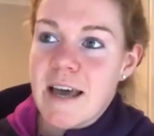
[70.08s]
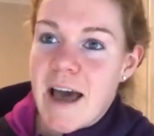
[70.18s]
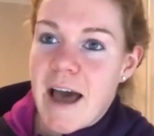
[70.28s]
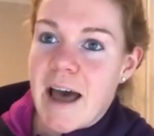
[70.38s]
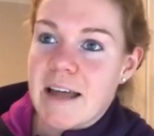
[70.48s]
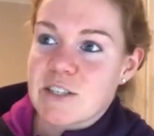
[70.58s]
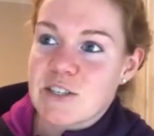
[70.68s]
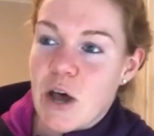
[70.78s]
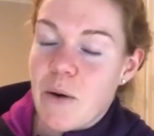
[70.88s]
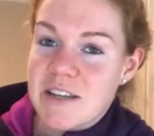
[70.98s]
And
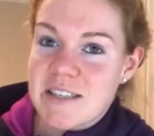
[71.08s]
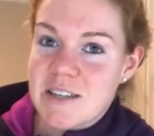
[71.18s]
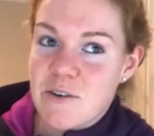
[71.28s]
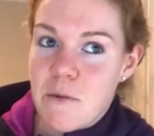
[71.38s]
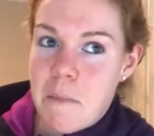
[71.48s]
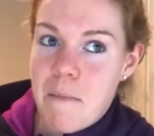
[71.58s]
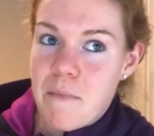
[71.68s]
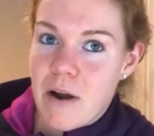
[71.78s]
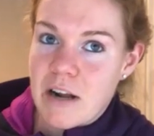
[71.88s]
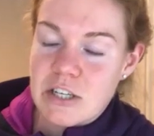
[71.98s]
so I still remember
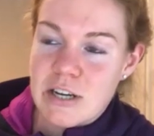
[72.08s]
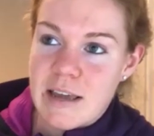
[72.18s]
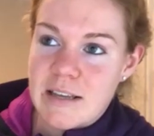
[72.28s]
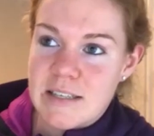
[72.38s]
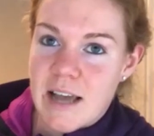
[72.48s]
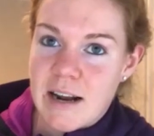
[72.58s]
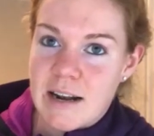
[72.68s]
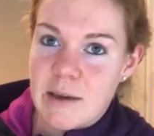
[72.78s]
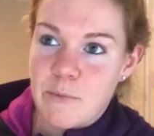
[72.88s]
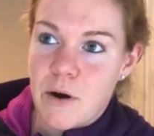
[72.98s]
actually
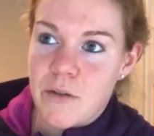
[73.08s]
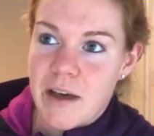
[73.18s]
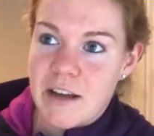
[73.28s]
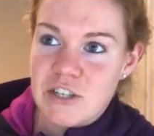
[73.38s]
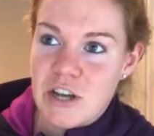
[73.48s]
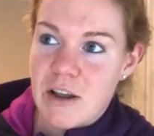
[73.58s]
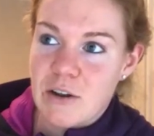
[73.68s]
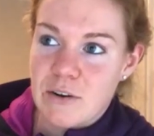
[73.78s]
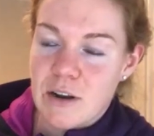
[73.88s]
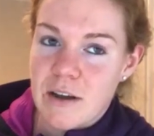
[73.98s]
exactly what that shirt
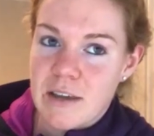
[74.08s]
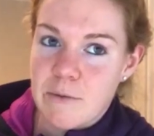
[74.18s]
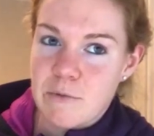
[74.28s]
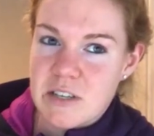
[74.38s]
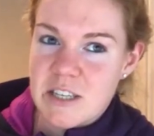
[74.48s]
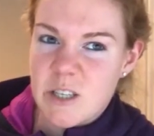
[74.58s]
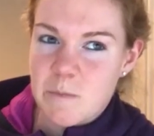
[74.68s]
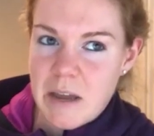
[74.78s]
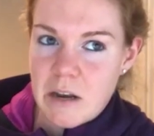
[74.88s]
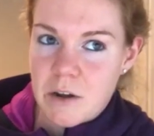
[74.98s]
looked like. It was a
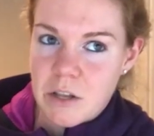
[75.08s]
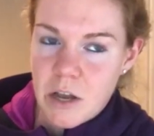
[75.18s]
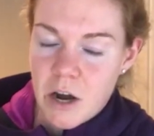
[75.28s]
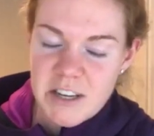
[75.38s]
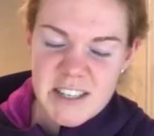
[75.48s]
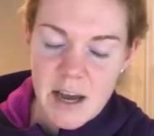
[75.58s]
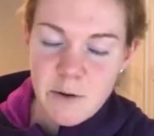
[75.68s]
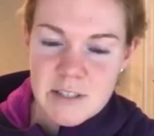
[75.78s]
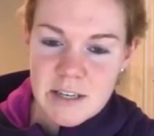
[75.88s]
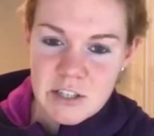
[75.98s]
spin on a
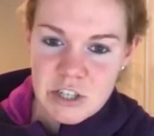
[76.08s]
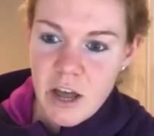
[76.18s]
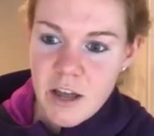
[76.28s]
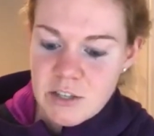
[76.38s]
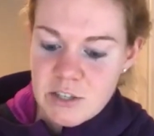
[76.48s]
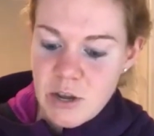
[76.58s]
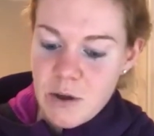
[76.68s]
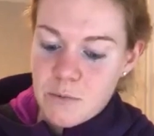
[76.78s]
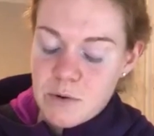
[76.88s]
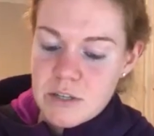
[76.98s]
Celtic shirt. And so
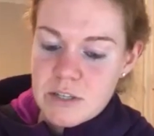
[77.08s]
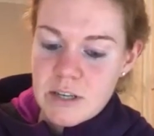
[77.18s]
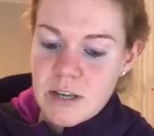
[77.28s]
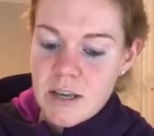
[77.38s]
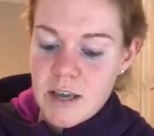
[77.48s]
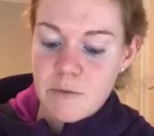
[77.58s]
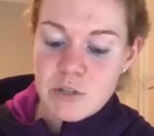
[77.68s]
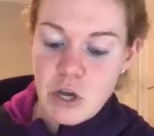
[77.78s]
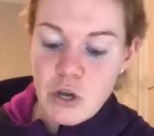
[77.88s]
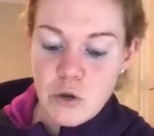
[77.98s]
it was
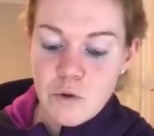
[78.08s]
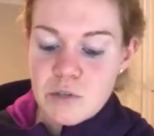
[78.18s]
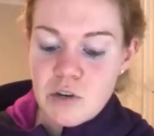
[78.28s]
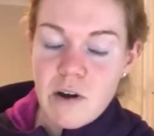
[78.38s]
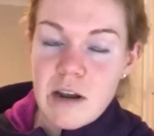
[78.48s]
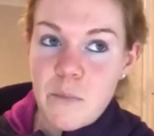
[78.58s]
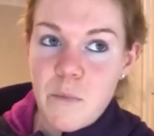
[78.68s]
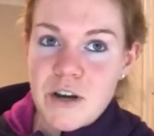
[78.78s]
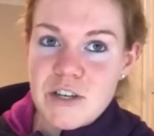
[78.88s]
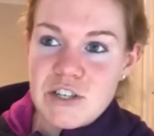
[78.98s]
a hooped green and
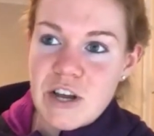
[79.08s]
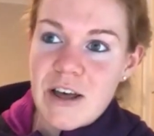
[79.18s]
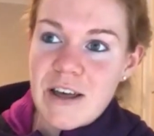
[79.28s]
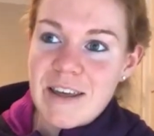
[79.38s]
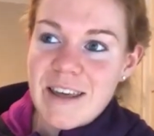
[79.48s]
white shirt.